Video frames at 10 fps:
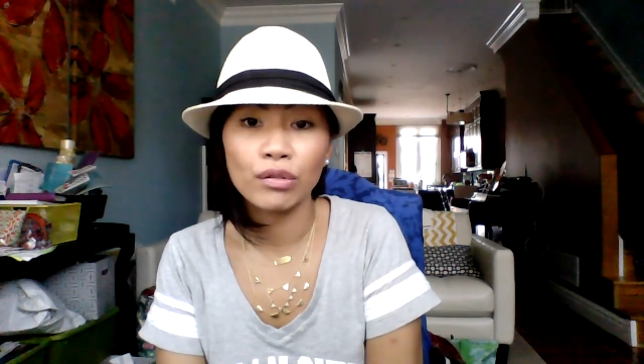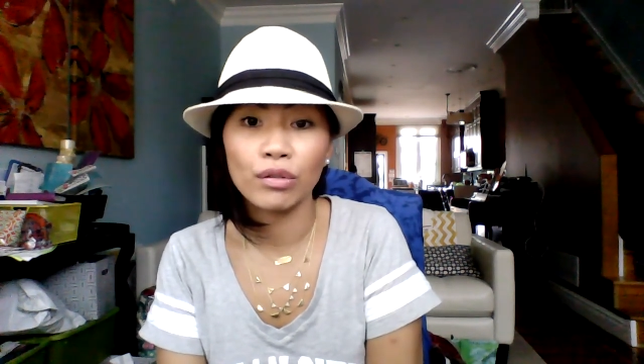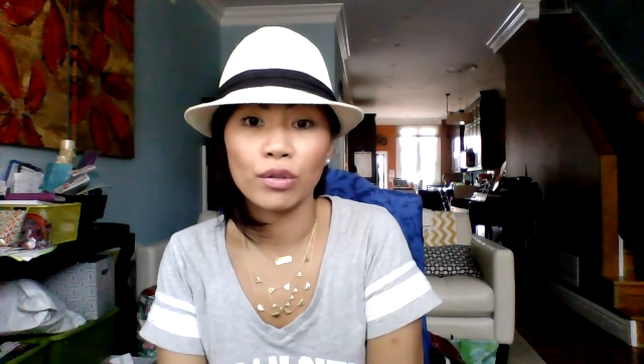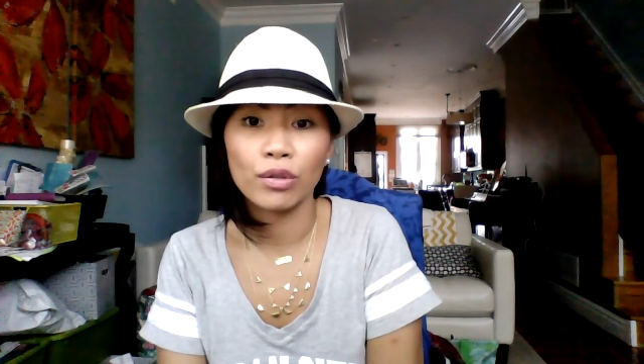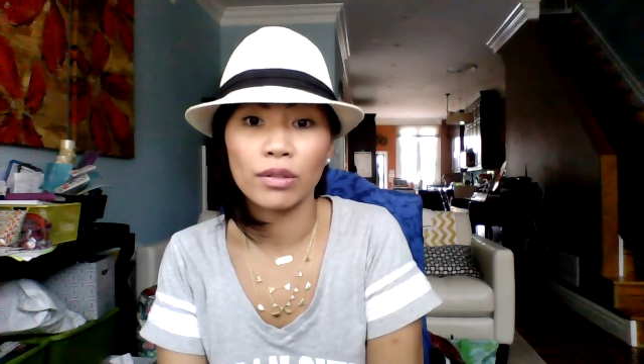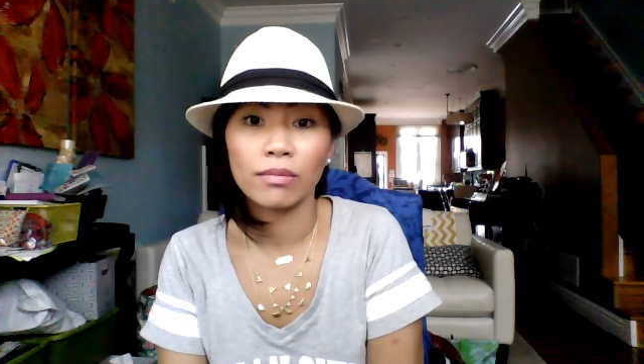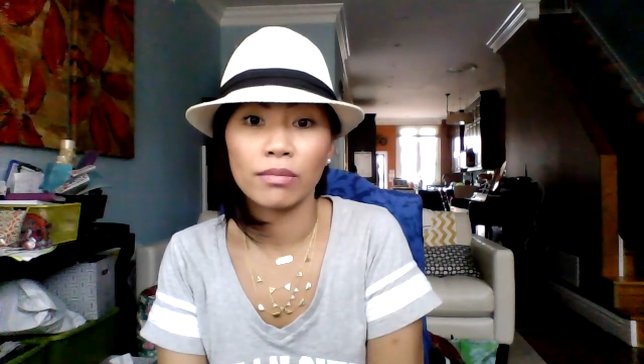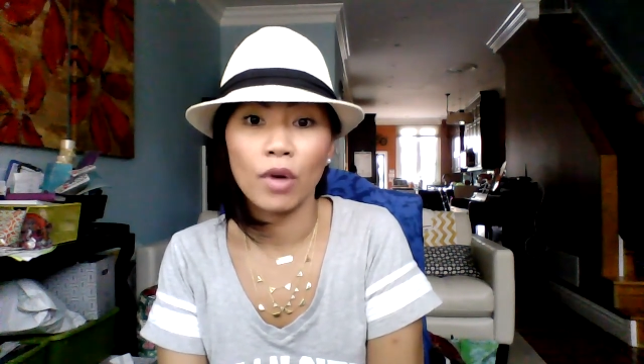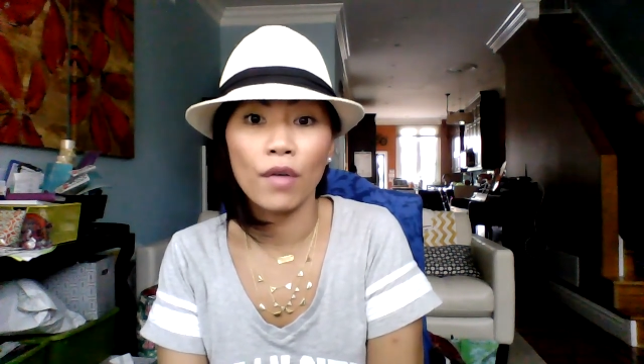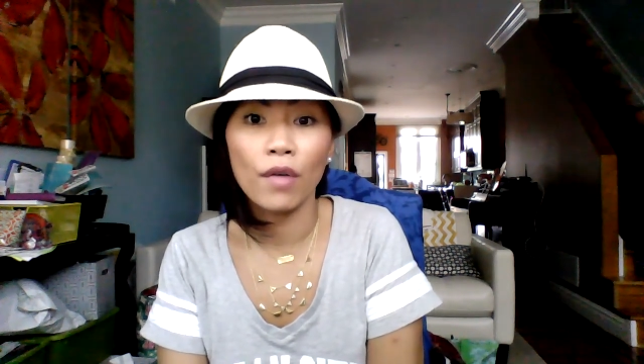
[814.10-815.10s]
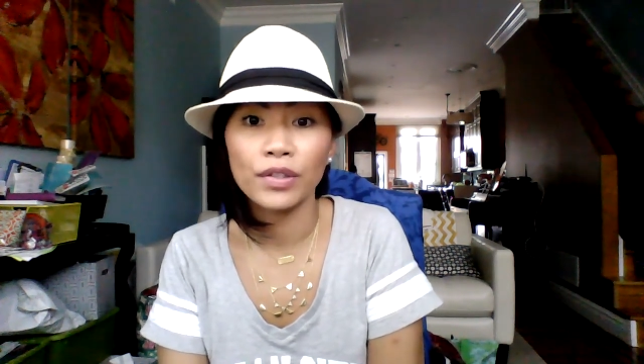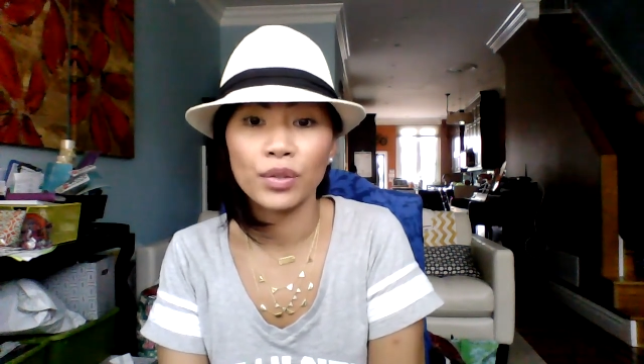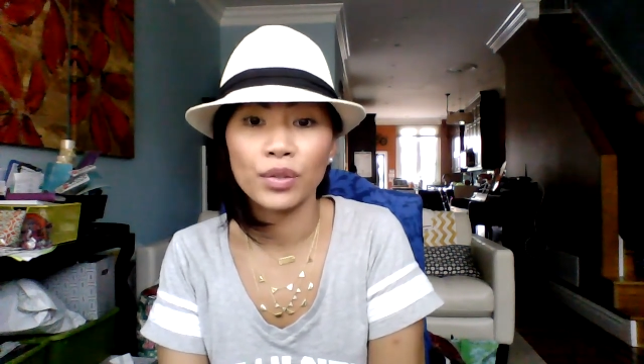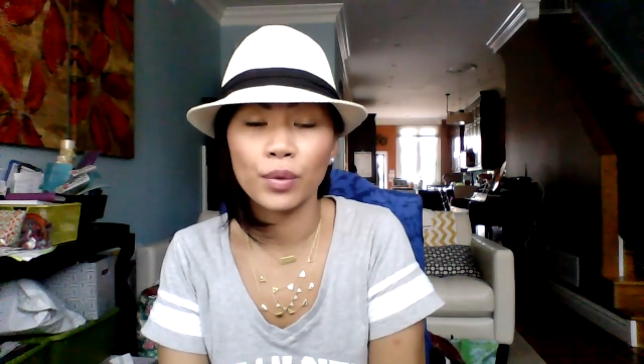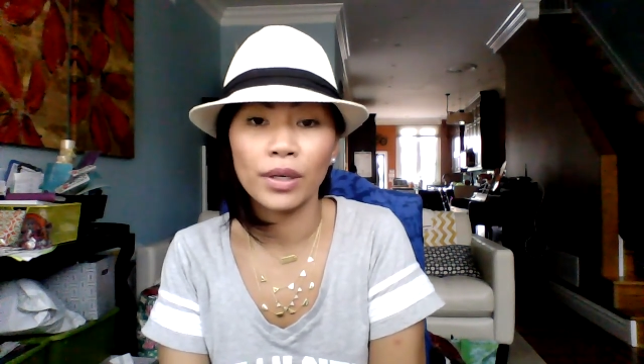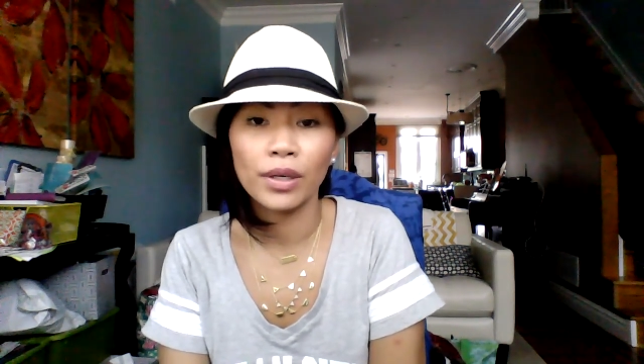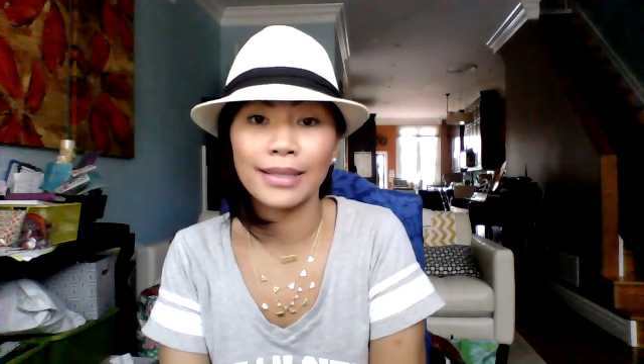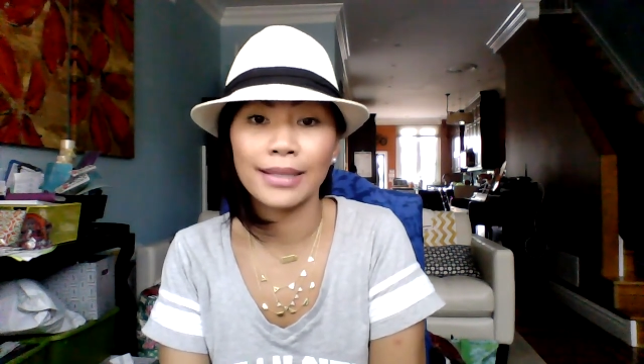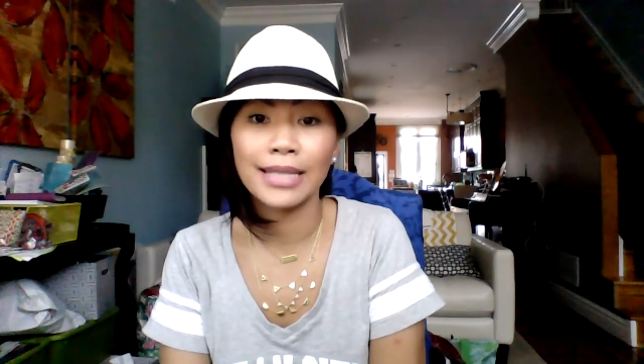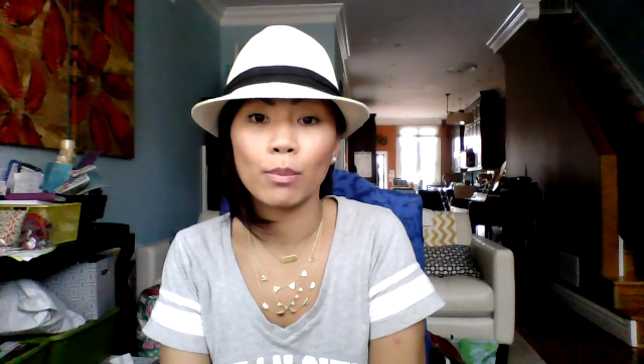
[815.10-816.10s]
your office store like
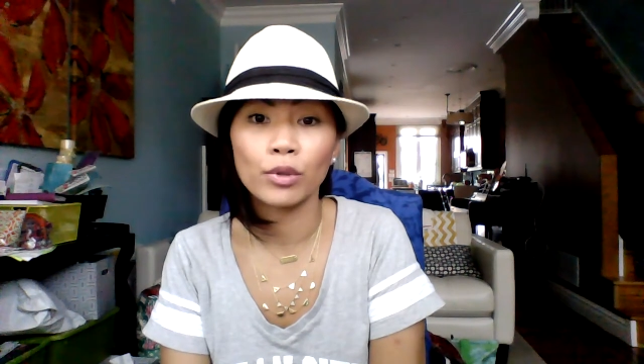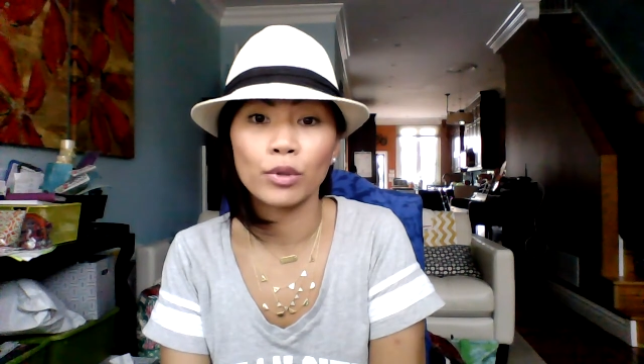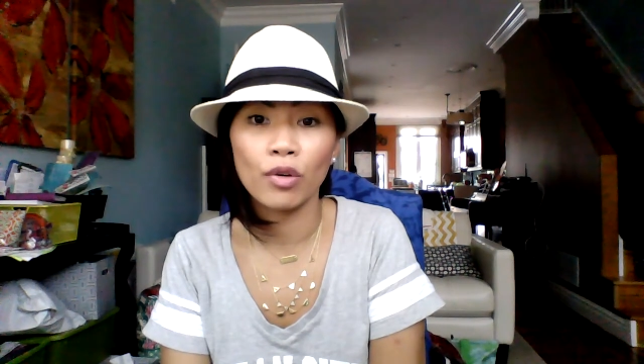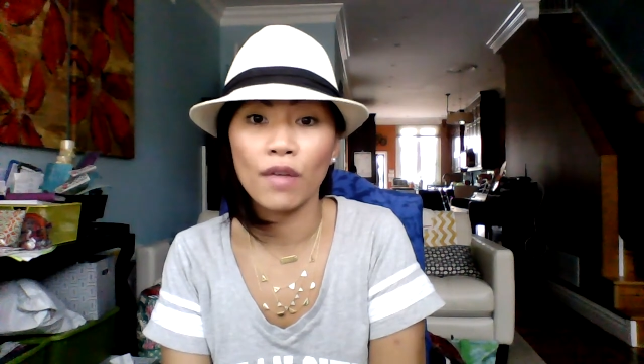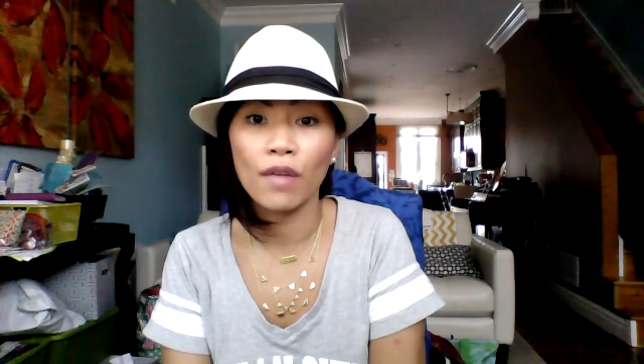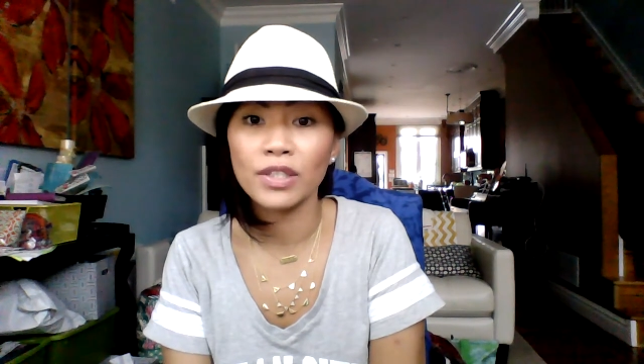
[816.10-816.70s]
Staples or Office